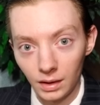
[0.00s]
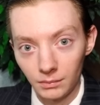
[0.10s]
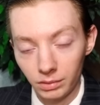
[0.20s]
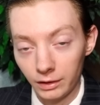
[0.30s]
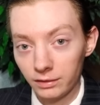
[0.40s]

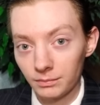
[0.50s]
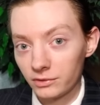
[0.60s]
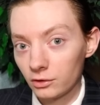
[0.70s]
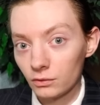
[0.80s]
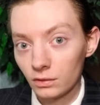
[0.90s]
Play some
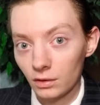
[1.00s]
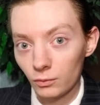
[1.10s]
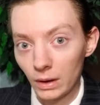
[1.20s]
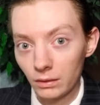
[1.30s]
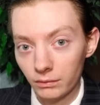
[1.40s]
tunes as
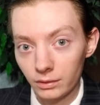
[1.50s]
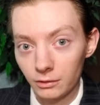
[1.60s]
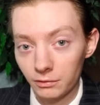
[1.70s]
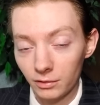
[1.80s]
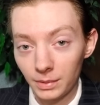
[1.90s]
well. You
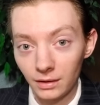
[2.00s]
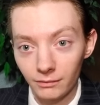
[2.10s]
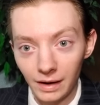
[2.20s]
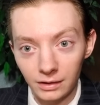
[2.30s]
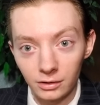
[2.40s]
know, spin the
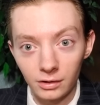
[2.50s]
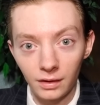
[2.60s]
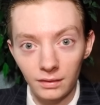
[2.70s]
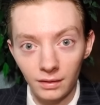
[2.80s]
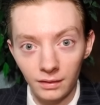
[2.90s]
records,
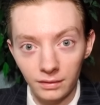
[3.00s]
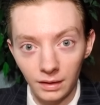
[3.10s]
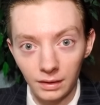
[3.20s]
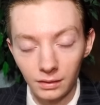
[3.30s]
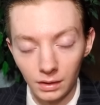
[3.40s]
as they
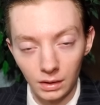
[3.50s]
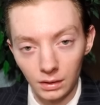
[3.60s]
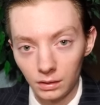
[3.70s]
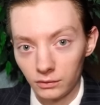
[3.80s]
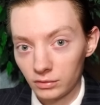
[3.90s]
say.
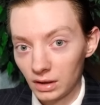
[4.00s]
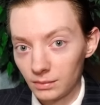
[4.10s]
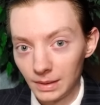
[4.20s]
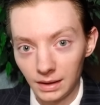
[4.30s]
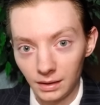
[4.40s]
Try to
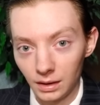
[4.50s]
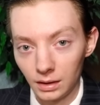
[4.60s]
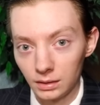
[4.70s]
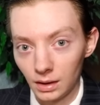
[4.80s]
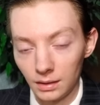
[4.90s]
make it
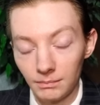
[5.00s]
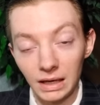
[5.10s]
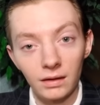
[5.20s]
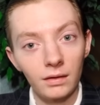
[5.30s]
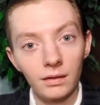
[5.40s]
a, a
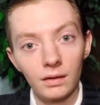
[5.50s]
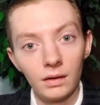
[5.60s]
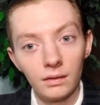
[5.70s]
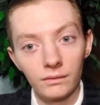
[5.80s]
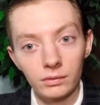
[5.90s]
mixed
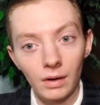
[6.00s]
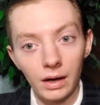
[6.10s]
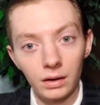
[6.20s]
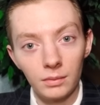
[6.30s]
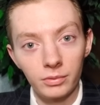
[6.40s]

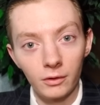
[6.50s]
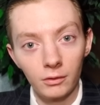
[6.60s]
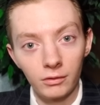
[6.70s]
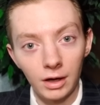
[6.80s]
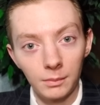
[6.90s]
variety
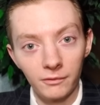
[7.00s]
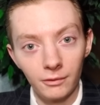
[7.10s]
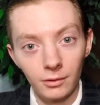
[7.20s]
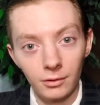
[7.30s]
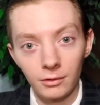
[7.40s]
program
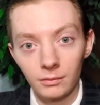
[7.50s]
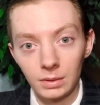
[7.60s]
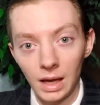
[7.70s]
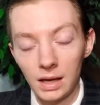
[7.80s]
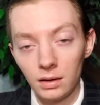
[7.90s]
for
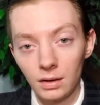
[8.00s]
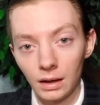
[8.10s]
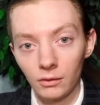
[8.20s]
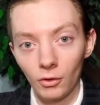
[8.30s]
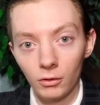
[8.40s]
any
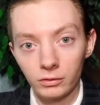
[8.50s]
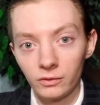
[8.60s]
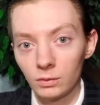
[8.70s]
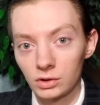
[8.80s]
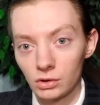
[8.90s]
and all
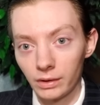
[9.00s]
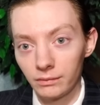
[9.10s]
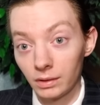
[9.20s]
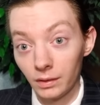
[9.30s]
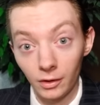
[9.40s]
to enjoy.
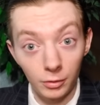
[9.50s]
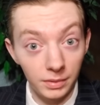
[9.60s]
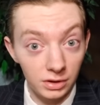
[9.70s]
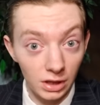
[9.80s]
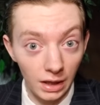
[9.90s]
Really hope
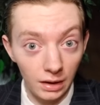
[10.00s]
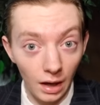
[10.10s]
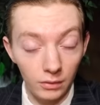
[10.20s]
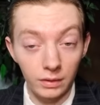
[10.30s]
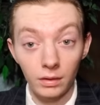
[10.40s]
you check it out.